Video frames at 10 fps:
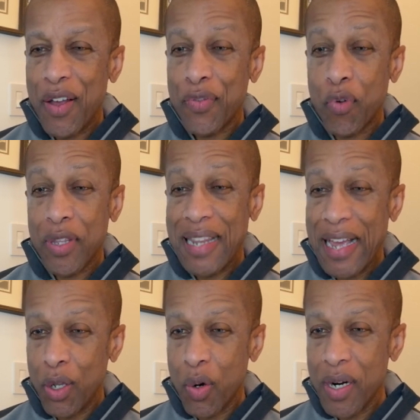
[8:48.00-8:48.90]
for the
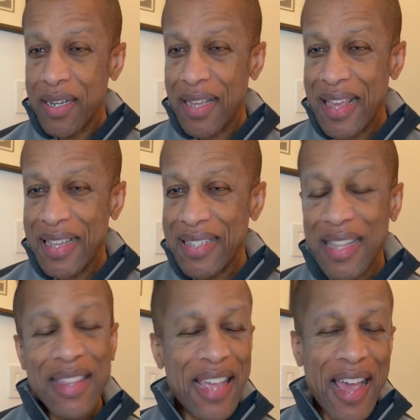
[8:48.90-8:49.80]
landlord is
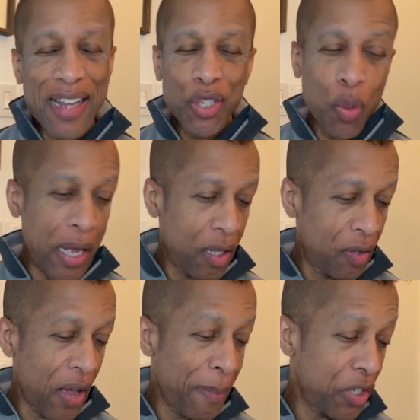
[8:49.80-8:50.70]
the
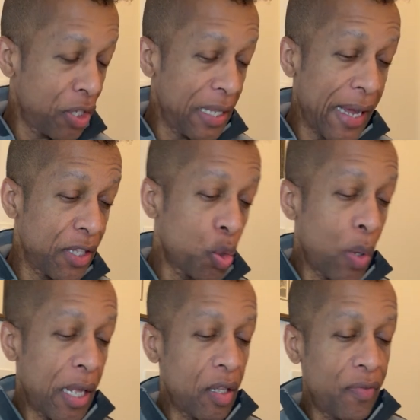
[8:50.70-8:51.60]
N12. I mentioned the
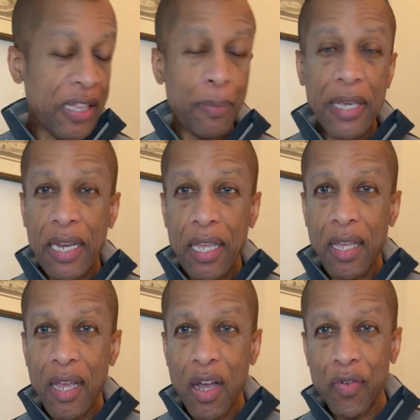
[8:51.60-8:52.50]
N12 at the
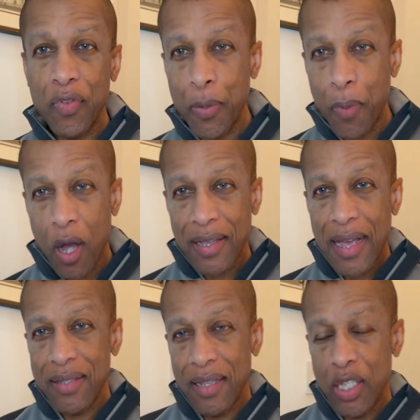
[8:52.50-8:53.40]
beginning of the
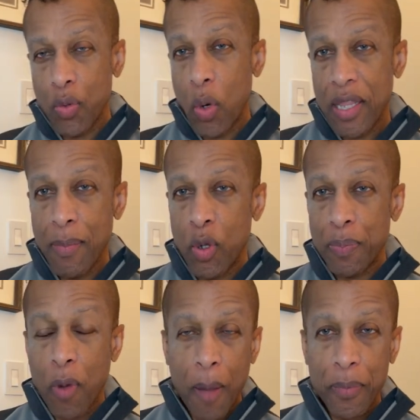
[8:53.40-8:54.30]
podcast. It's one of the
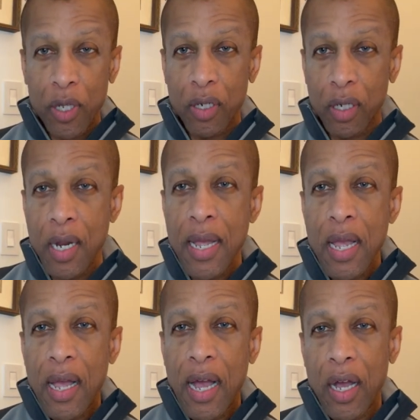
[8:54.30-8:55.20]
most popular
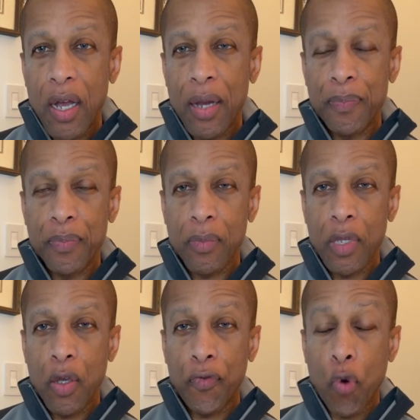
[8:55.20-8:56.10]

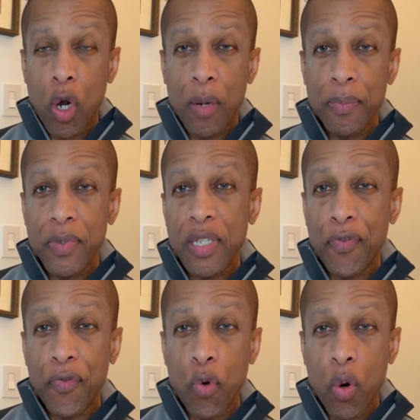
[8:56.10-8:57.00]
forms
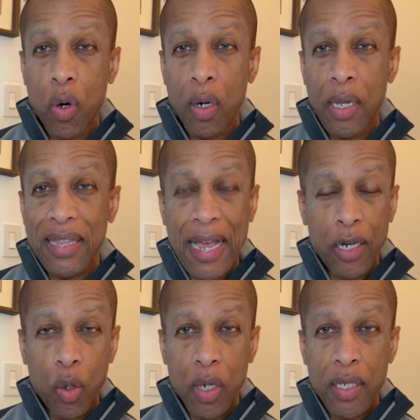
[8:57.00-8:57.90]
for
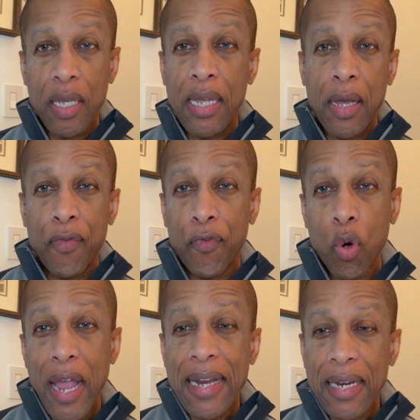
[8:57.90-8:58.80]
landlords
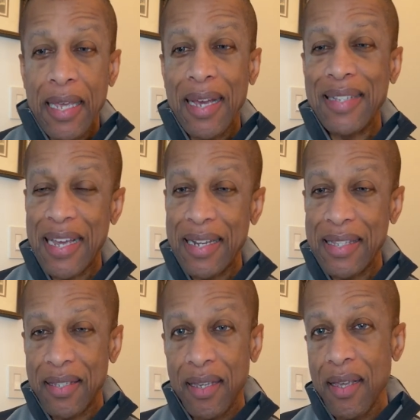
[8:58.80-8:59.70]
for ending a
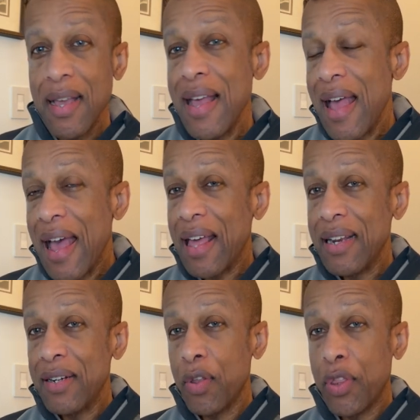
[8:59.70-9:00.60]
tenancy.
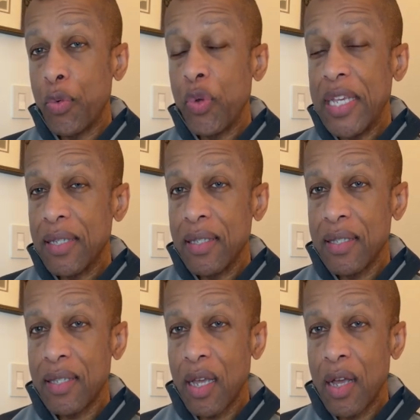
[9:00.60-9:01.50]
And the
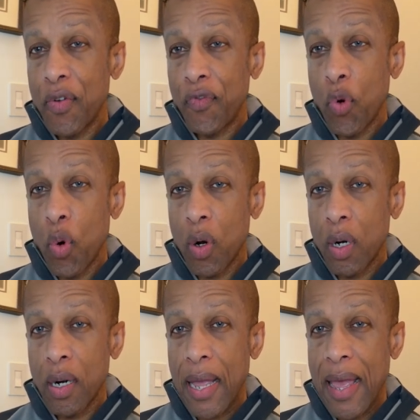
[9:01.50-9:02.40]
reasons
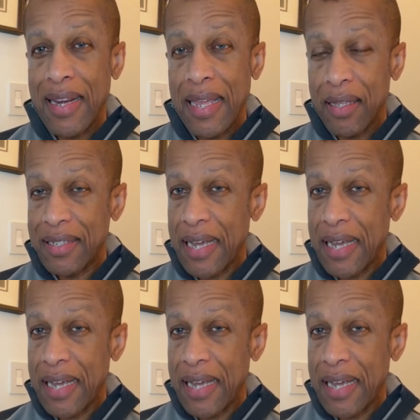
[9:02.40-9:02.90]
for ending the